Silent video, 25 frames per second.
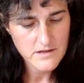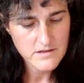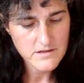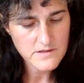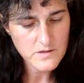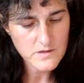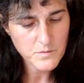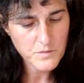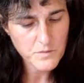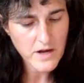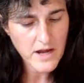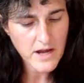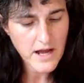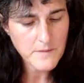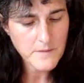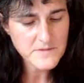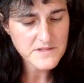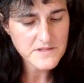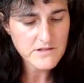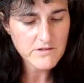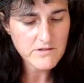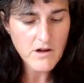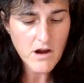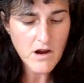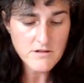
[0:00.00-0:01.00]
So perhaps
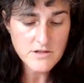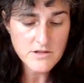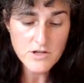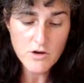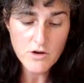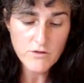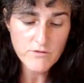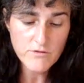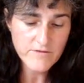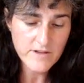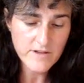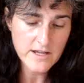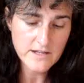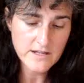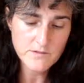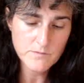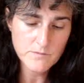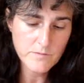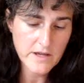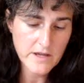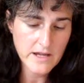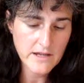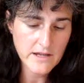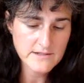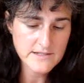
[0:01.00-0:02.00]
there are no
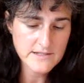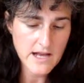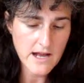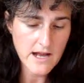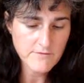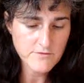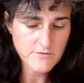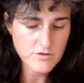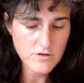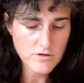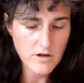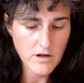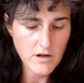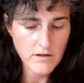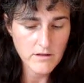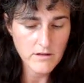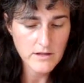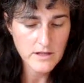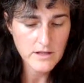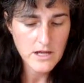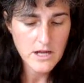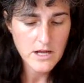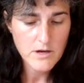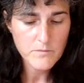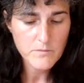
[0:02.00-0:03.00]
phantom pains after all.
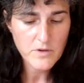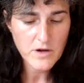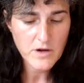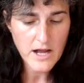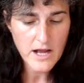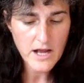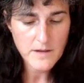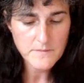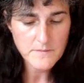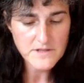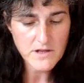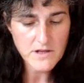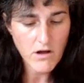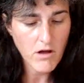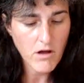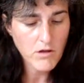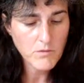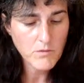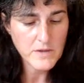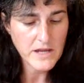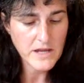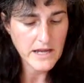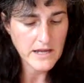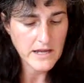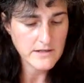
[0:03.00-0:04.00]
Perhaps
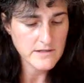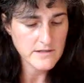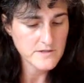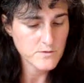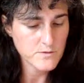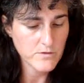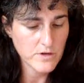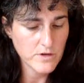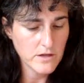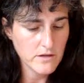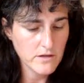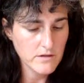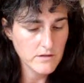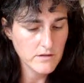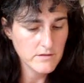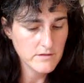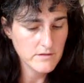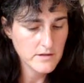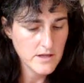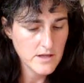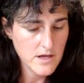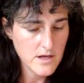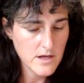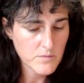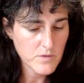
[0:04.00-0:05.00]
all pain is real.
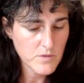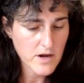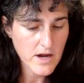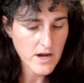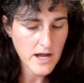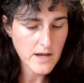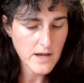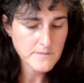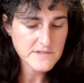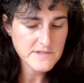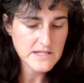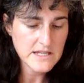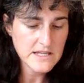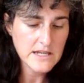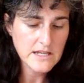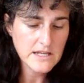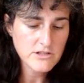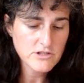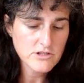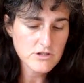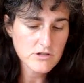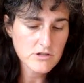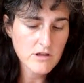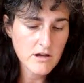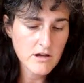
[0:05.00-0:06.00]
Perhaps
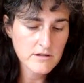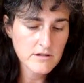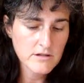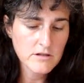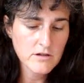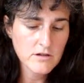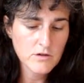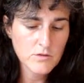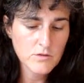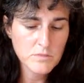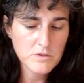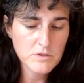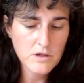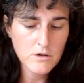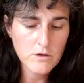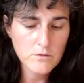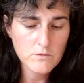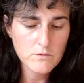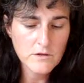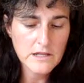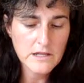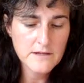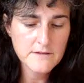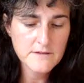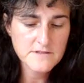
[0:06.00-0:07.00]
each long-ago blow
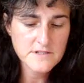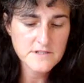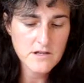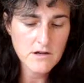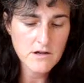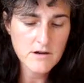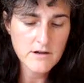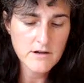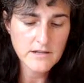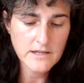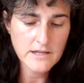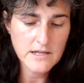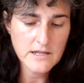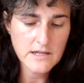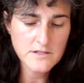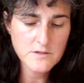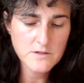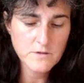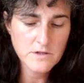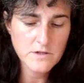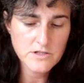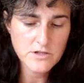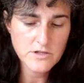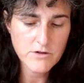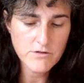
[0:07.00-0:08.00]
lives on
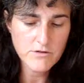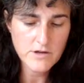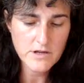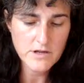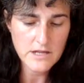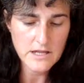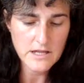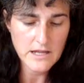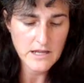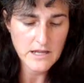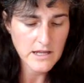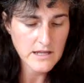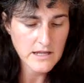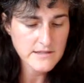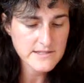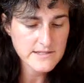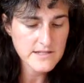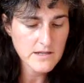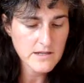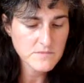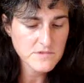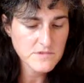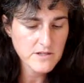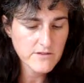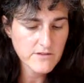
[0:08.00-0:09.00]
into eternity in
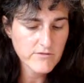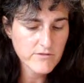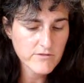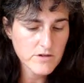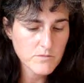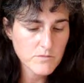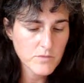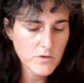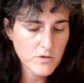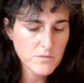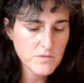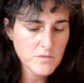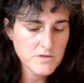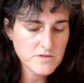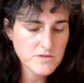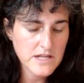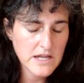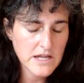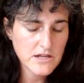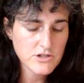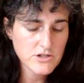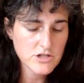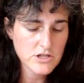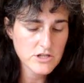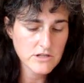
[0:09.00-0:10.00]
some different
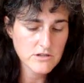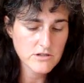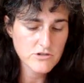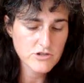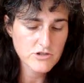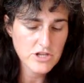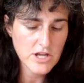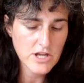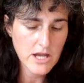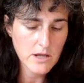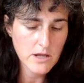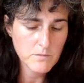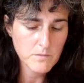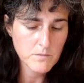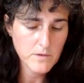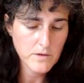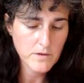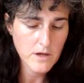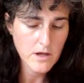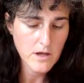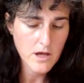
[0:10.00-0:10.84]
permutation and shape.